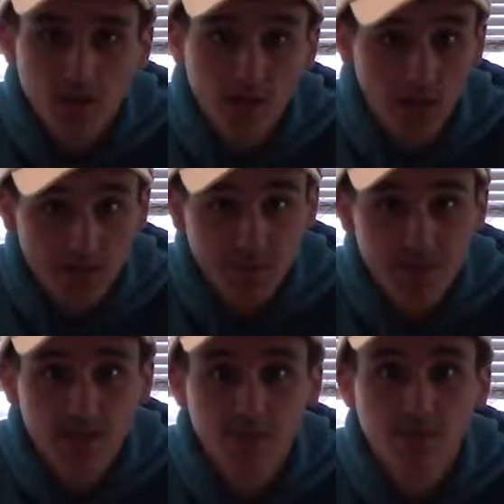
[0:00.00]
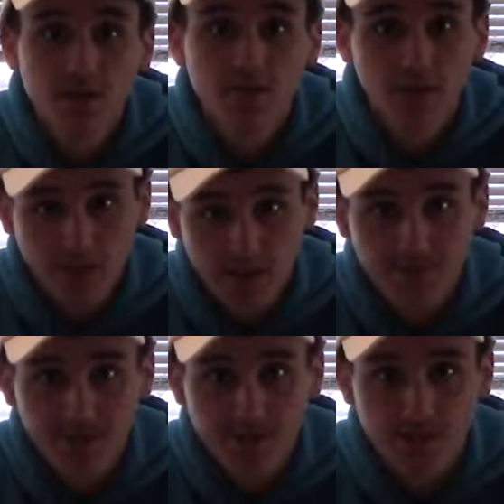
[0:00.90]
Cosplays can be very
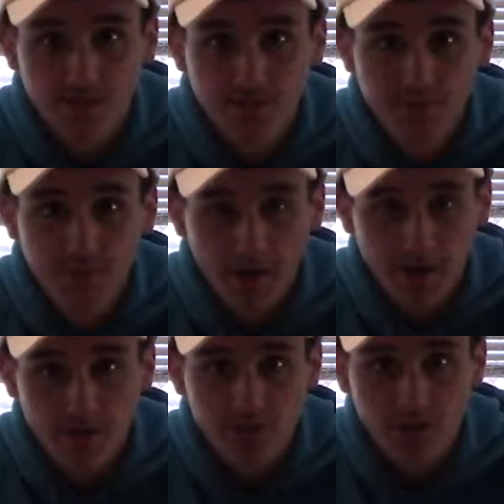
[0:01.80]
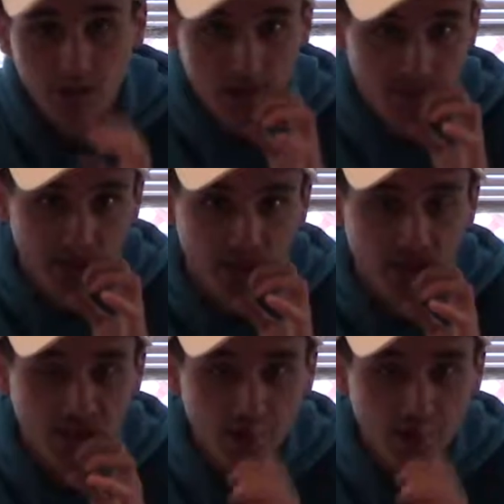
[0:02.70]
expensive depending on who you're cosplaying.